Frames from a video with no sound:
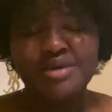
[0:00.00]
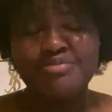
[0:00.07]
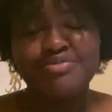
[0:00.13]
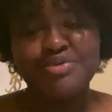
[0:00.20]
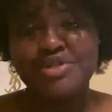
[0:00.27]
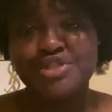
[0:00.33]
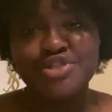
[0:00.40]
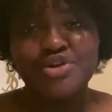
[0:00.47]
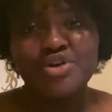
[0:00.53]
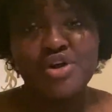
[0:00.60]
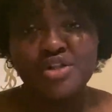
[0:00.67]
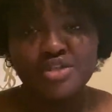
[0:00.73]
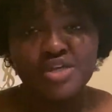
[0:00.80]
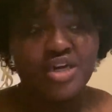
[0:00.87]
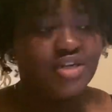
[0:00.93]
I'm pretty sure
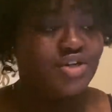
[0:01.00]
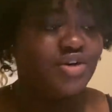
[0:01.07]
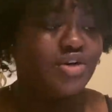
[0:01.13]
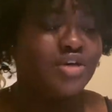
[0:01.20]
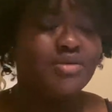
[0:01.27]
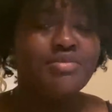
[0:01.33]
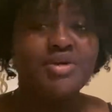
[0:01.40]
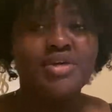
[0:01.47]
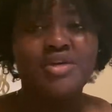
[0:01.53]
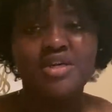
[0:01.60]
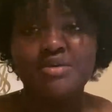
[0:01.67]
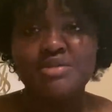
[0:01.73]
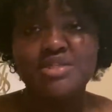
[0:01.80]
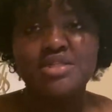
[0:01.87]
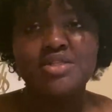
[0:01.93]
all y'all know her, but her
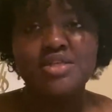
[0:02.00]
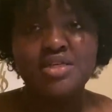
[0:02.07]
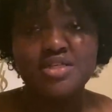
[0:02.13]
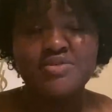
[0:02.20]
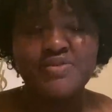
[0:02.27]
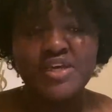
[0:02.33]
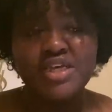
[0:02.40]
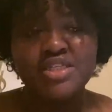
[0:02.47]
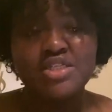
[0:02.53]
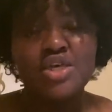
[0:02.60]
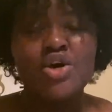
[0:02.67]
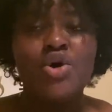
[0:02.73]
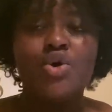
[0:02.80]
name is Allyiah's Face